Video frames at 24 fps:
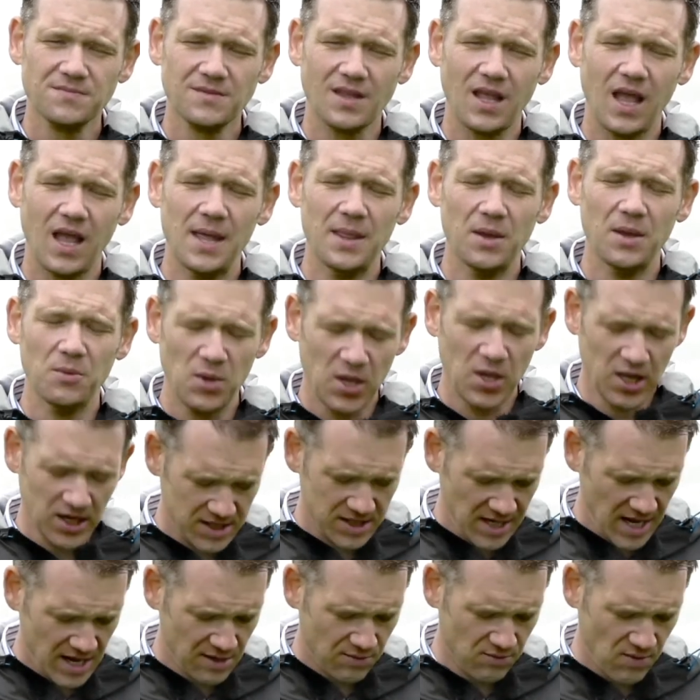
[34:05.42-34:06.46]
and that we can
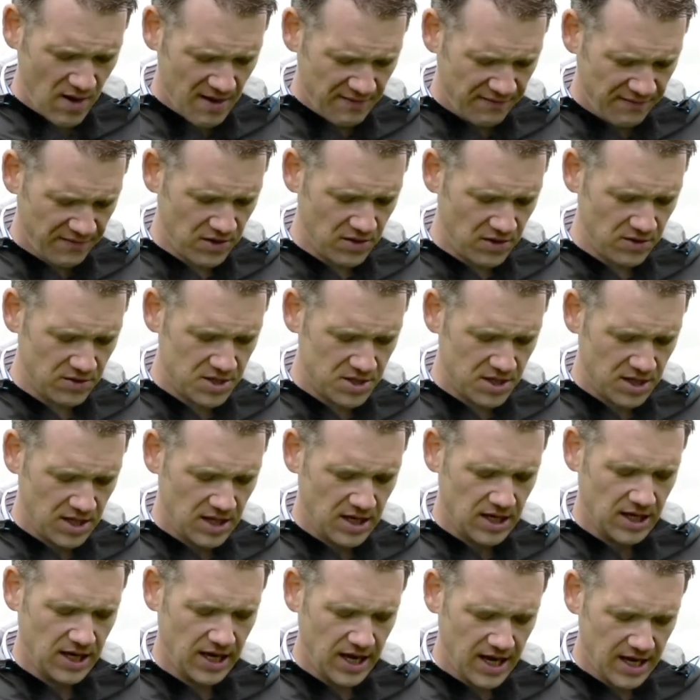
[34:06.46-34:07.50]
take refuge
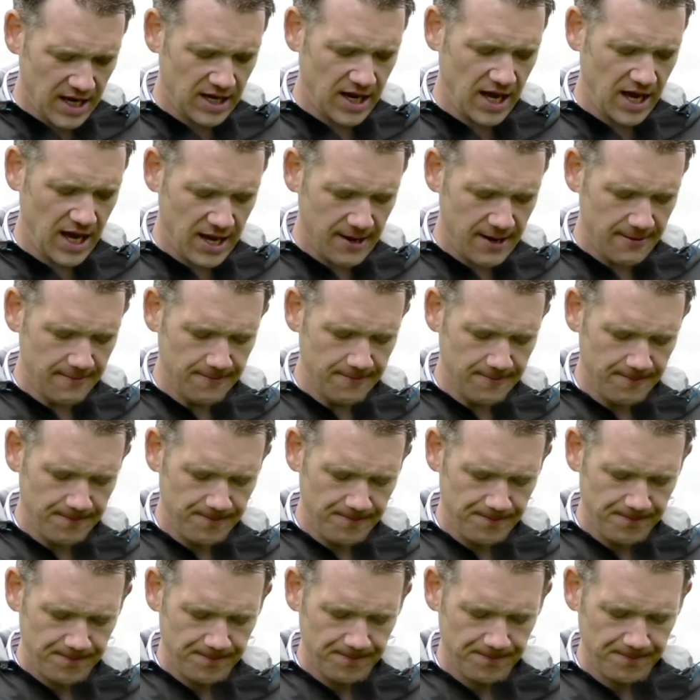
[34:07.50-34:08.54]
in him.
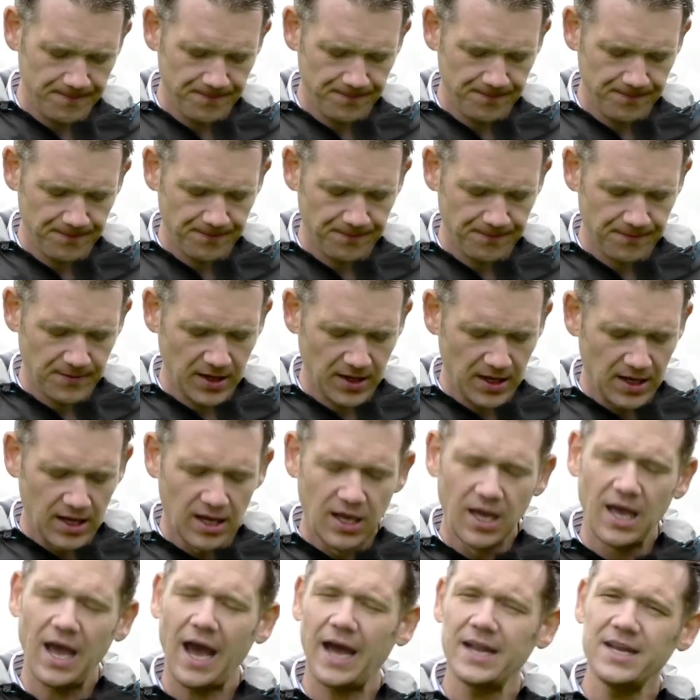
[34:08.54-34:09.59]

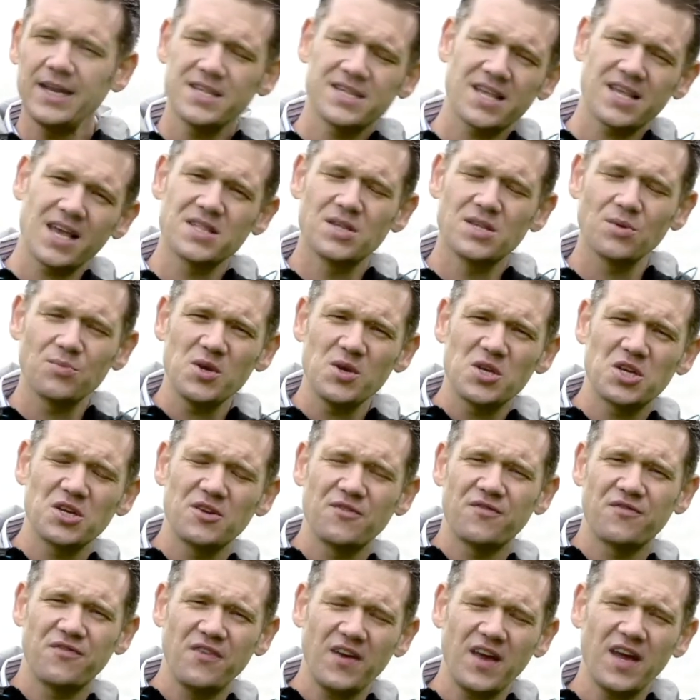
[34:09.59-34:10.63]
And he says that we should
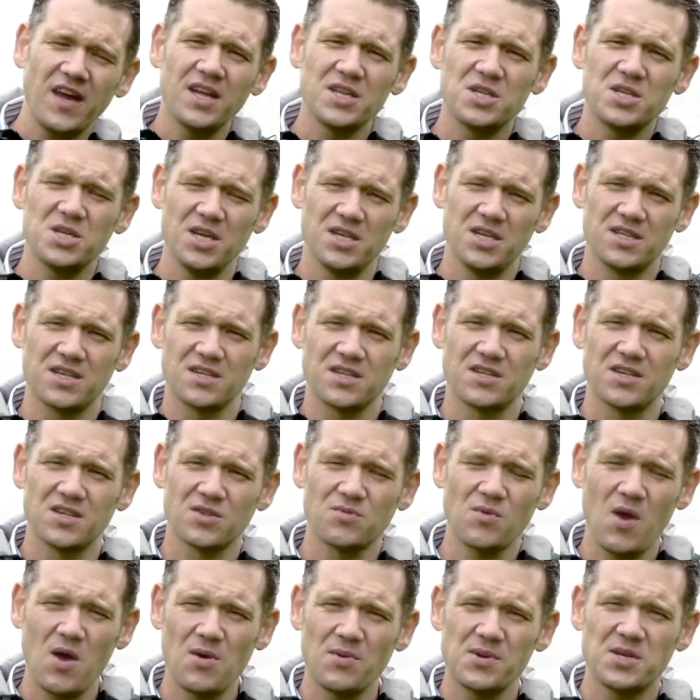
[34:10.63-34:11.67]
fear Jesus as
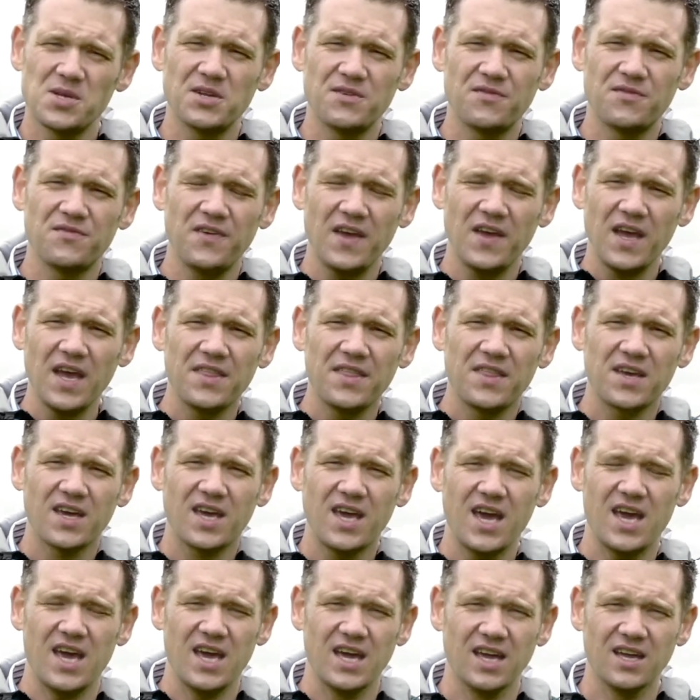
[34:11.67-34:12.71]
well. We should fear the
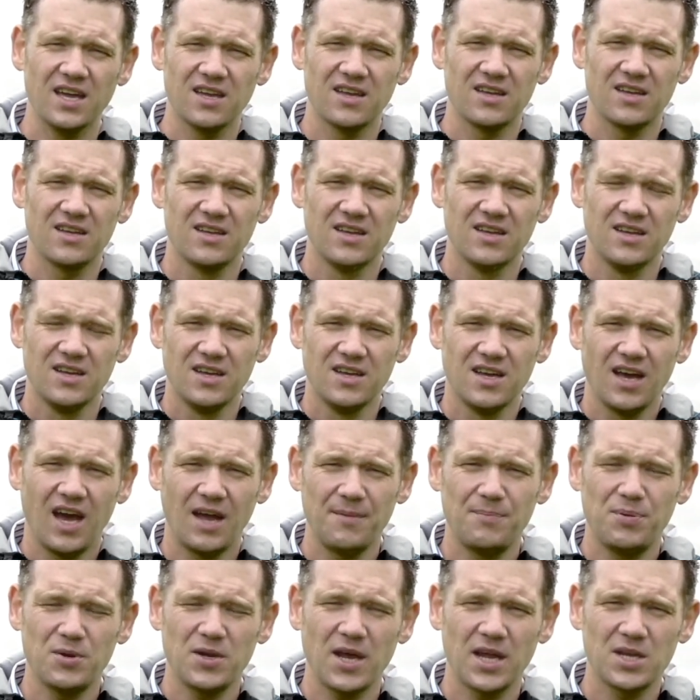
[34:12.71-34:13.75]
king and
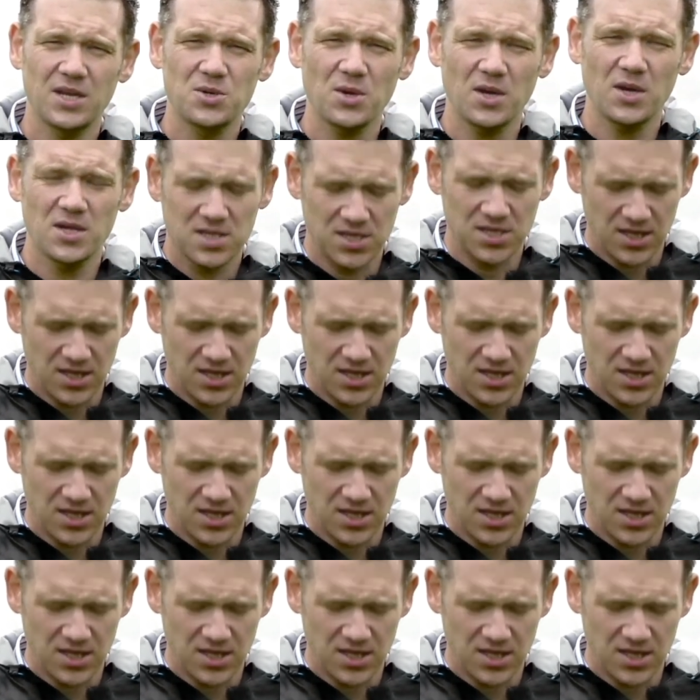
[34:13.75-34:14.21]
put our trust in